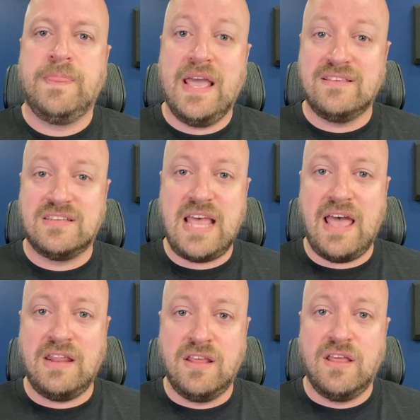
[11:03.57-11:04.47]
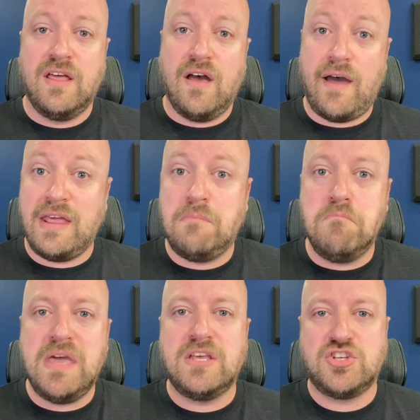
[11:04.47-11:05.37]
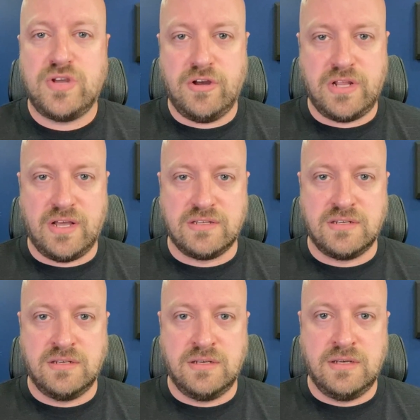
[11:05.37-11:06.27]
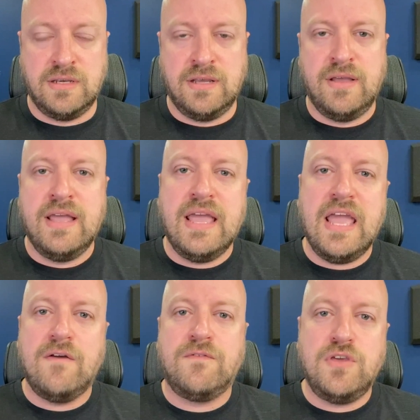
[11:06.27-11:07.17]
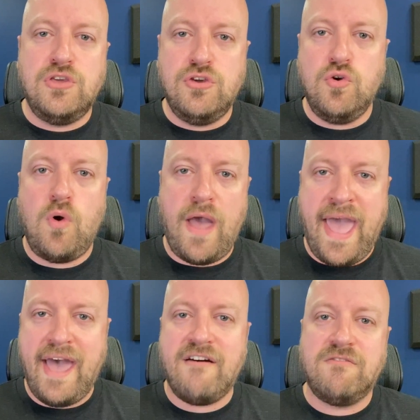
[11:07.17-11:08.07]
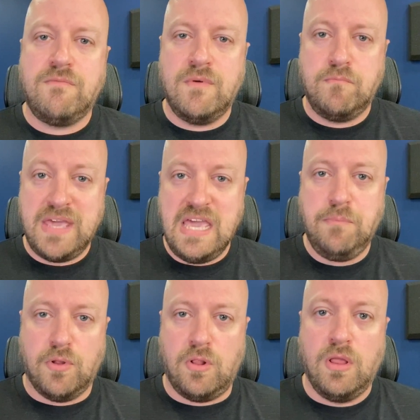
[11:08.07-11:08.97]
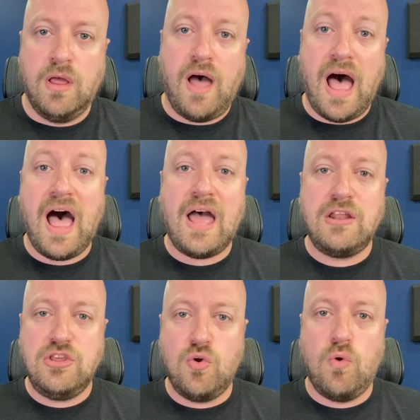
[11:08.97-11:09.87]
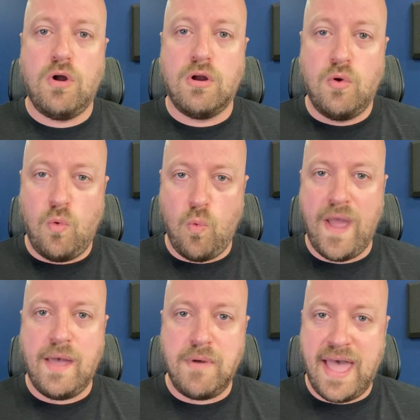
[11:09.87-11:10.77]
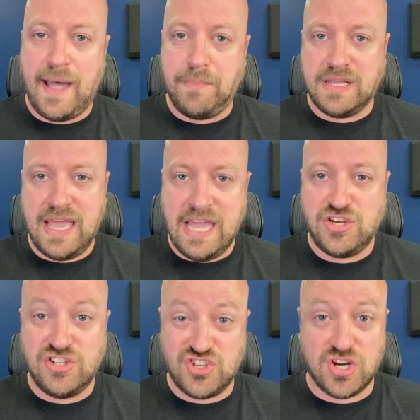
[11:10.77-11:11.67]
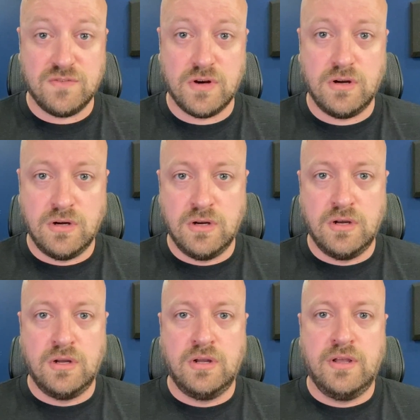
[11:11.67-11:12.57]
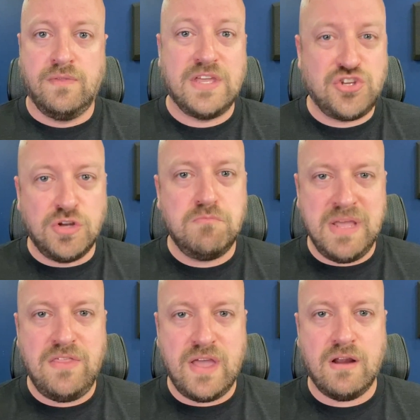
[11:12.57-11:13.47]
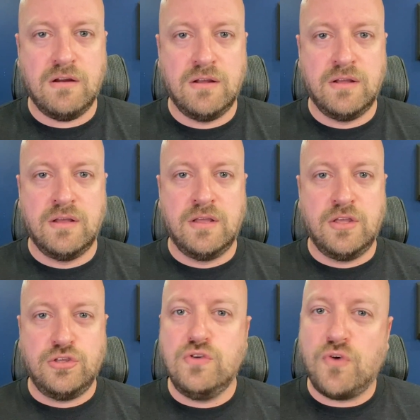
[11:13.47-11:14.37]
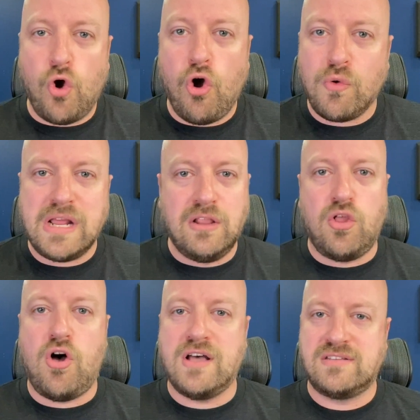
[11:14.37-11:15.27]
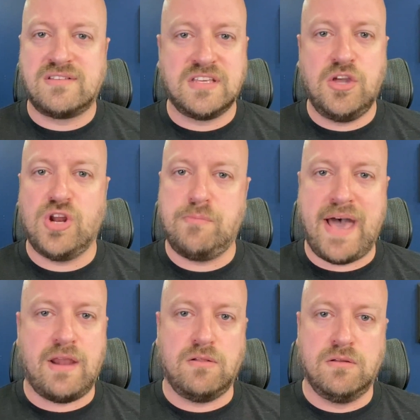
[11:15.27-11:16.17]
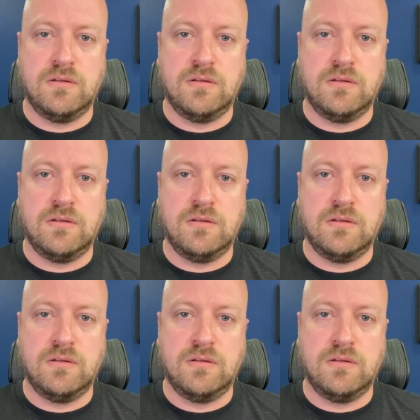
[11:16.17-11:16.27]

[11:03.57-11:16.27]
Instead, an administrator does. If you have people on your web application server, that shouldn't be there, you've already lost a security battle.